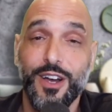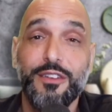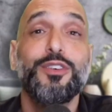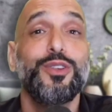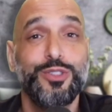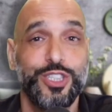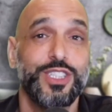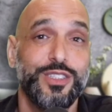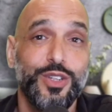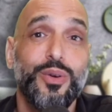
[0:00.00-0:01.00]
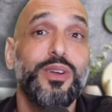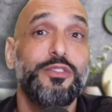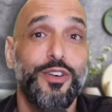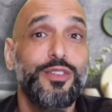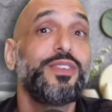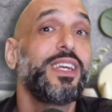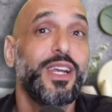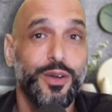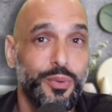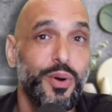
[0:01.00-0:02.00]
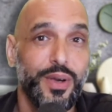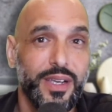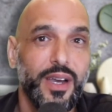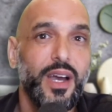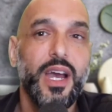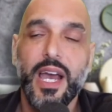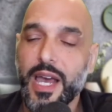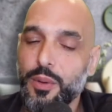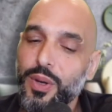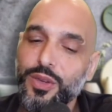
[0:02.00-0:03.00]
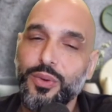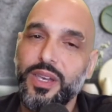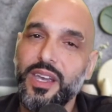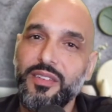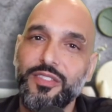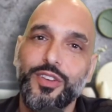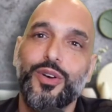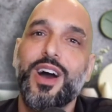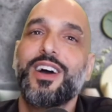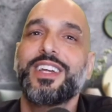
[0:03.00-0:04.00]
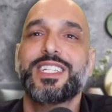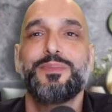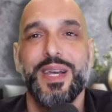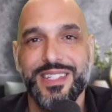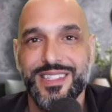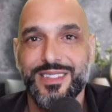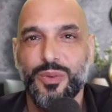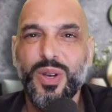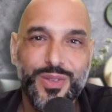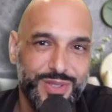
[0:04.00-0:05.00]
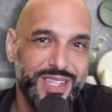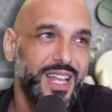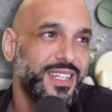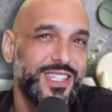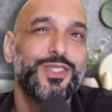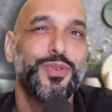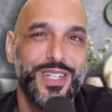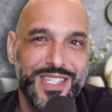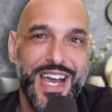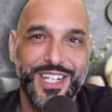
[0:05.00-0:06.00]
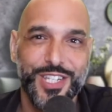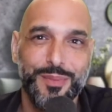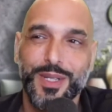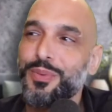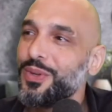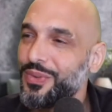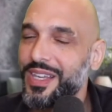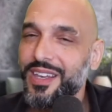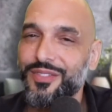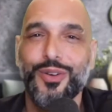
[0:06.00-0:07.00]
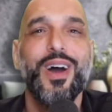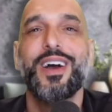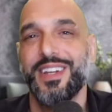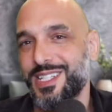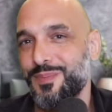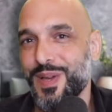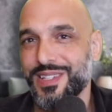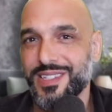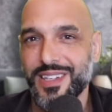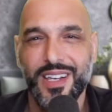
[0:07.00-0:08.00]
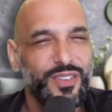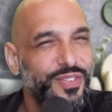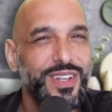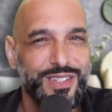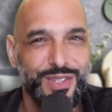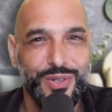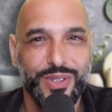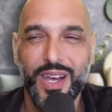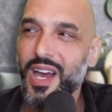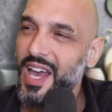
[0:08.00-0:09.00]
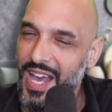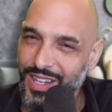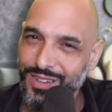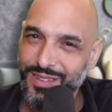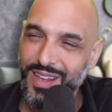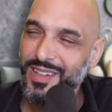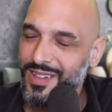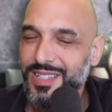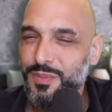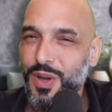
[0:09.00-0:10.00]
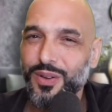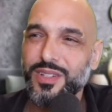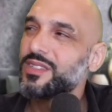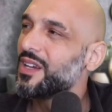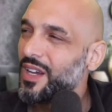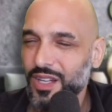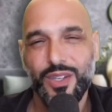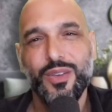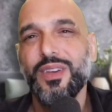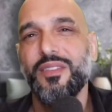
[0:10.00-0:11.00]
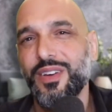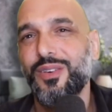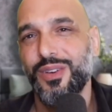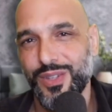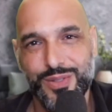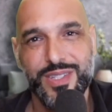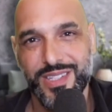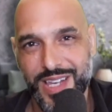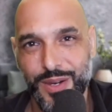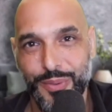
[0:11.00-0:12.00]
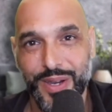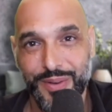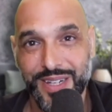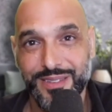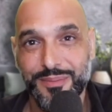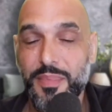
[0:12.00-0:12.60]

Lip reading: evolution. You're evolving and growing. And when you give, your heart expands. When you sell, it's a transaction. But when you give, your heart expands. It feels good. And let's be honest, you're never going to use this anyway, right?